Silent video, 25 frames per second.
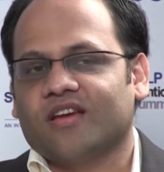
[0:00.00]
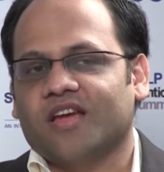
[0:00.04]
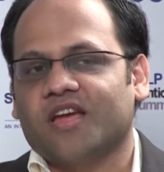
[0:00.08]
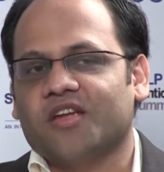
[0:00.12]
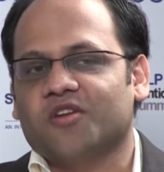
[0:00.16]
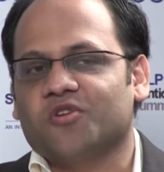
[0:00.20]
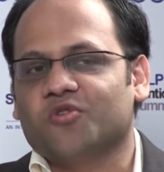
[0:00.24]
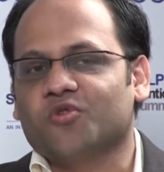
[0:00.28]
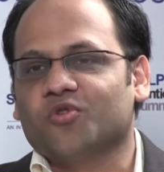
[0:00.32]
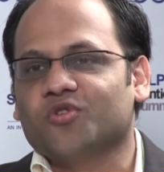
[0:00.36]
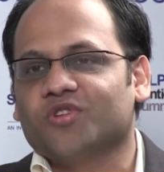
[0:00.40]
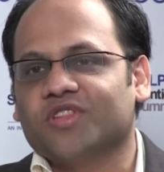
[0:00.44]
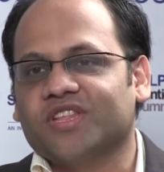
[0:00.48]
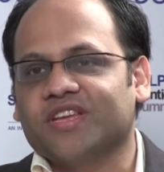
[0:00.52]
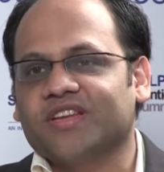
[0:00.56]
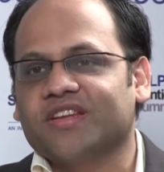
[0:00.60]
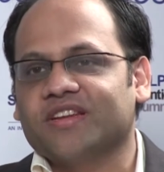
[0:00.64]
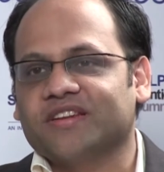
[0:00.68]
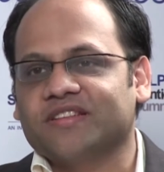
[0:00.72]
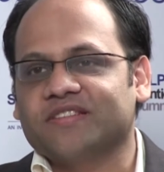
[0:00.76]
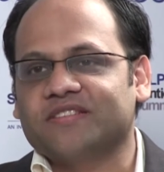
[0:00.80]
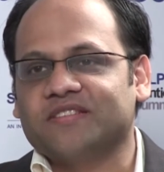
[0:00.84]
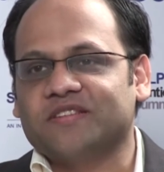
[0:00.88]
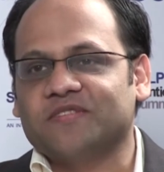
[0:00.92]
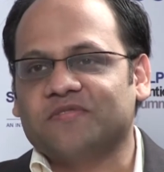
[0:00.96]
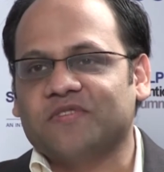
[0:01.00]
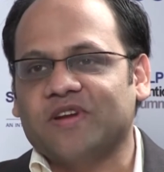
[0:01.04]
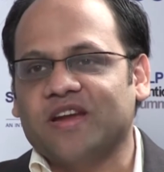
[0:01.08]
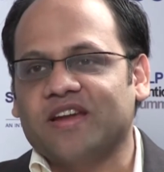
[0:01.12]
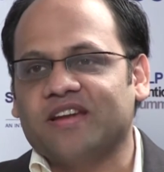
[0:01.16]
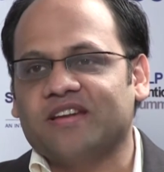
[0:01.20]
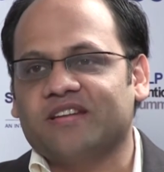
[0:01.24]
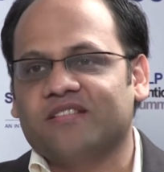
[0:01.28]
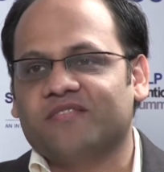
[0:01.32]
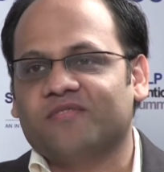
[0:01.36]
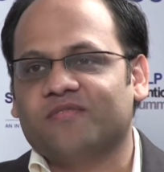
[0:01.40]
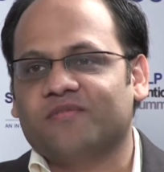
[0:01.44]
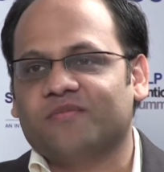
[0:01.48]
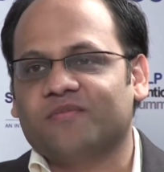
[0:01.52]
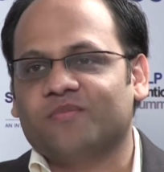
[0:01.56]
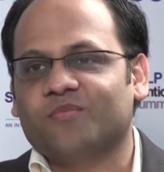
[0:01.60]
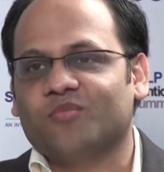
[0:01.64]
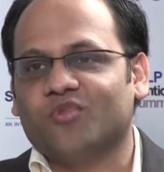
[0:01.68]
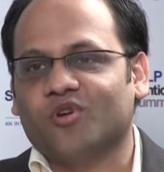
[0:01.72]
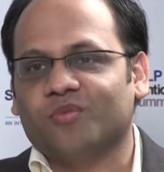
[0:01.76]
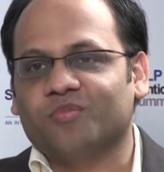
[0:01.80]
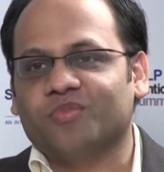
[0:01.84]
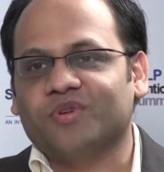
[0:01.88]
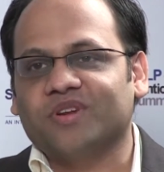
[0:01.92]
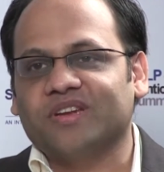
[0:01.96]
I don't think it is defined
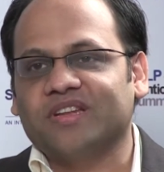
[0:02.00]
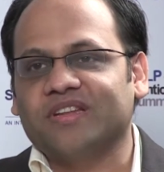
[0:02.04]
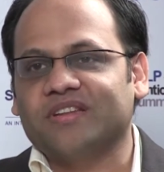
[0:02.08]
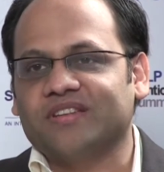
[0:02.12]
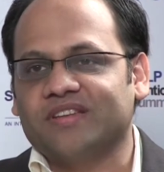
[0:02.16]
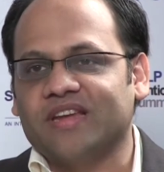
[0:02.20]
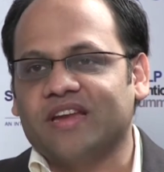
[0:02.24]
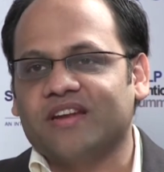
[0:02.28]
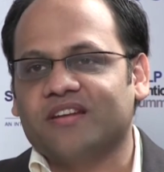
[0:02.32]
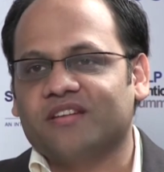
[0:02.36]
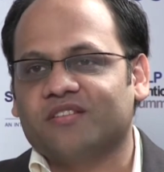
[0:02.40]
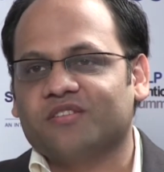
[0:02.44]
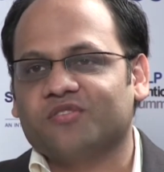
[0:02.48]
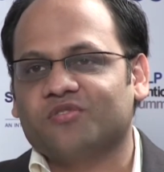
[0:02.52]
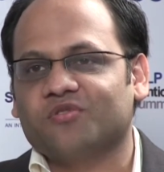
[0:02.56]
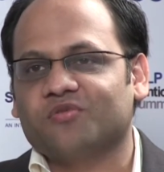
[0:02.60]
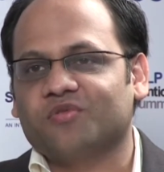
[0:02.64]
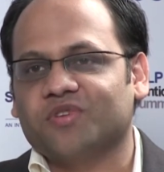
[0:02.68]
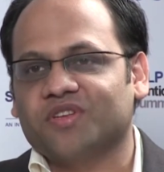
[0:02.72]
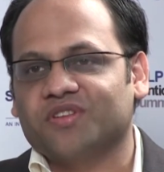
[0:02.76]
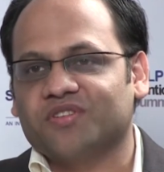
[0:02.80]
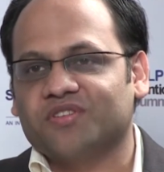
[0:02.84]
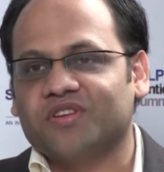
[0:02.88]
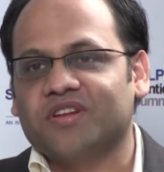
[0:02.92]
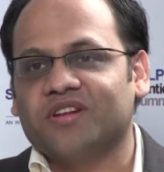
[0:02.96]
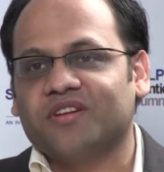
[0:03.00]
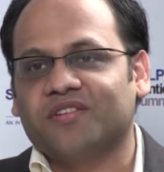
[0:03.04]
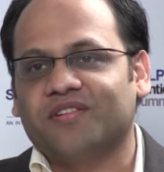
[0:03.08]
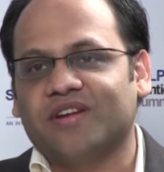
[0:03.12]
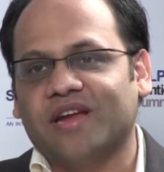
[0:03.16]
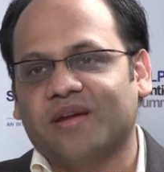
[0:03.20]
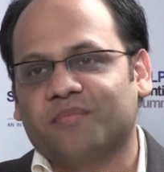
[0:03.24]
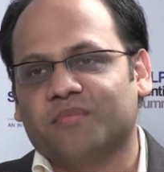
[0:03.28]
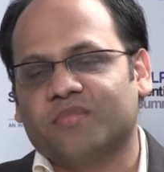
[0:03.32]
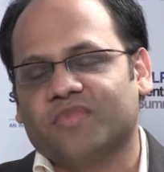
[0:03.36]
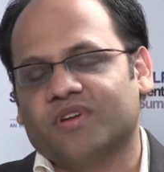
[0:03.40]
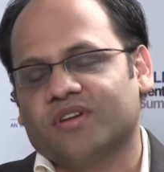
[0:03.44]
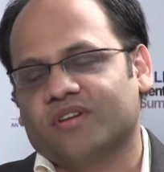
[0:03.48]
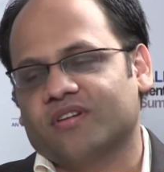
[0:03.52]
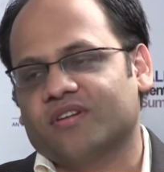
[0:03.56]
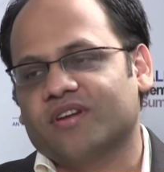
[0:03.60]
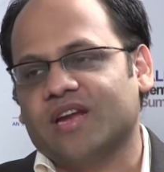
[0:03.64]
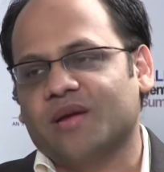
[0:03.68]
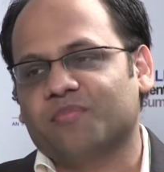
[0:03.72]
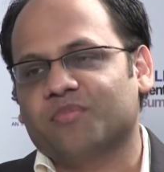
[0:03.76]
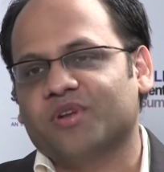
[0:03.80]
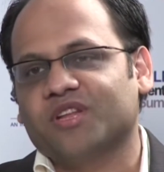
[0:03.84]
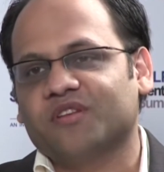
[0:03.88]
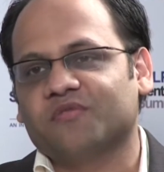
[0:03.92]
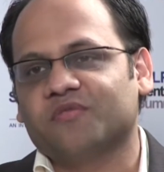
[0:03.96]
properly yet, so we are still uh,
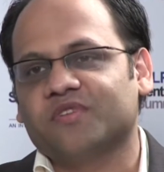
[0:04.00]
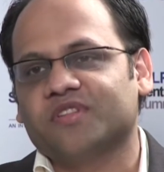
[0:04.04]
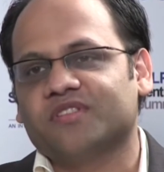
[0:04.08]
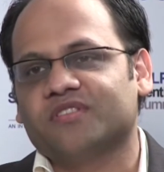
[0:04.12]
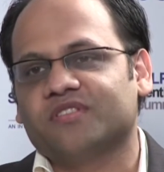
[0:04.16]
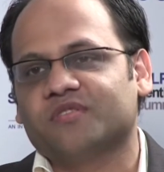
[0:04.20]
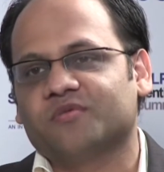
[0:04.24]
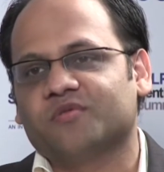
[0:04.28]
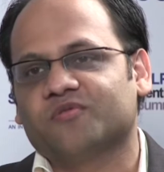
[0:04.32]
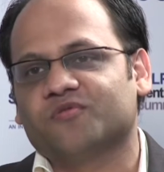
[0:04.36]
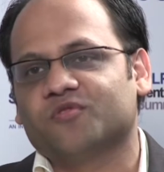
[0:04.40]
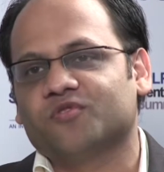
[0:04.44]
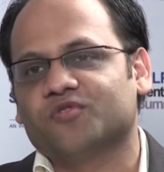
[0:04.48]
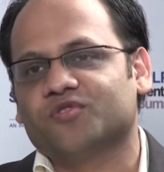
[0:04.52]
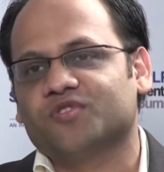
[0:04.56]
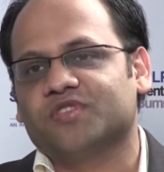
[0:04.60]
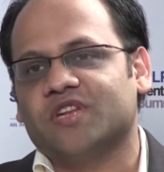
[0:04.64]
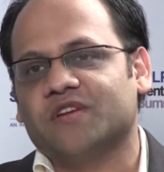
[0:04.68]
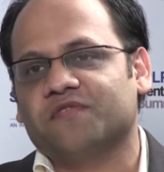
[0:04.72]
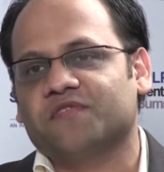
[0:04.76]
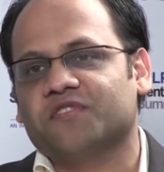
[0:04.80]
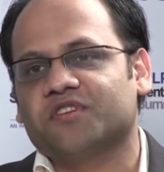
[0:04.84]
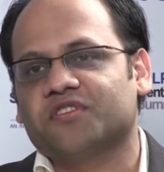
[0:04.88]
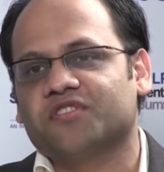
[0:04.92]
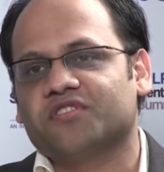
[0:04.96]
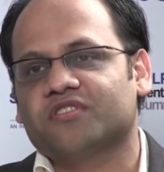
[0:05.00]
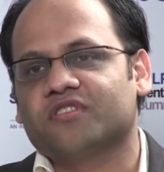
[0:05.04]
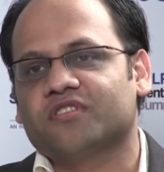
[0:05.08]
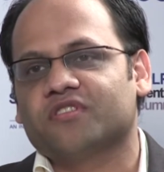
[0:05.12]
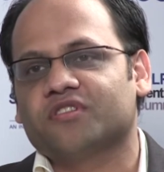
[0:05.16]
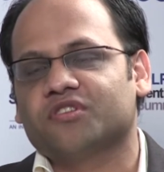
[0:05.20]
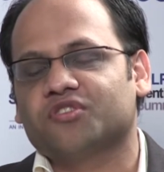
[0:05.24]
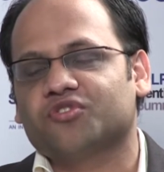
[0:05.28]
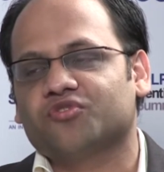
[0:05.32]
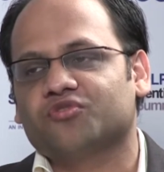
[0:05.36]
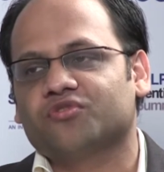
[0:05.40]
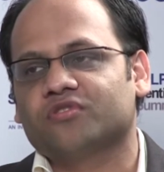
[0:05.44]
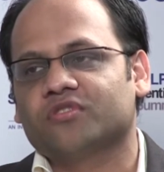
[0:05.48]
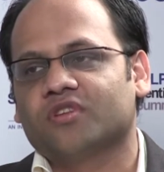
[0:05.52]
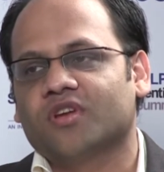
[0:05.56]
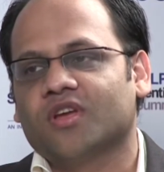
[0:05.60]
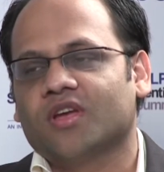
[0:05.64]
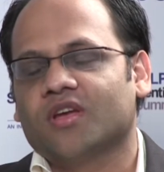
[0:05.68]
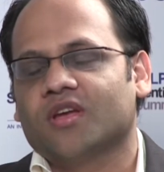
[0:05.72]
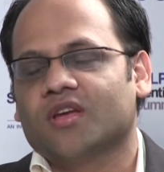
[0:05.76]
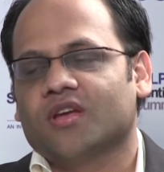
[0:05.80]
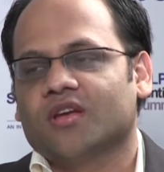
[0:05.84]
grappling with some of those definitional issues.